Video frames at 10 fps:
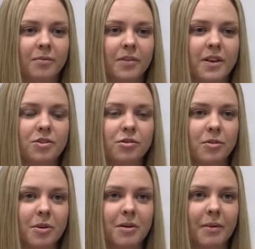injury
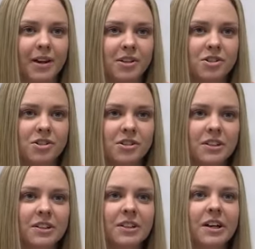is being managed.
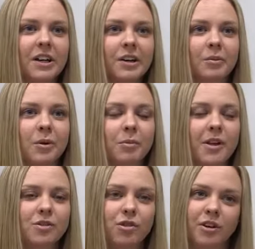We would
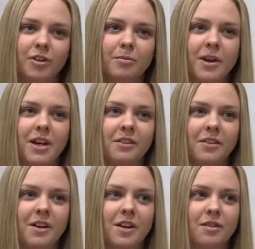then try and explain
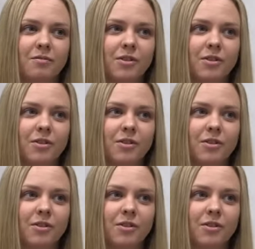the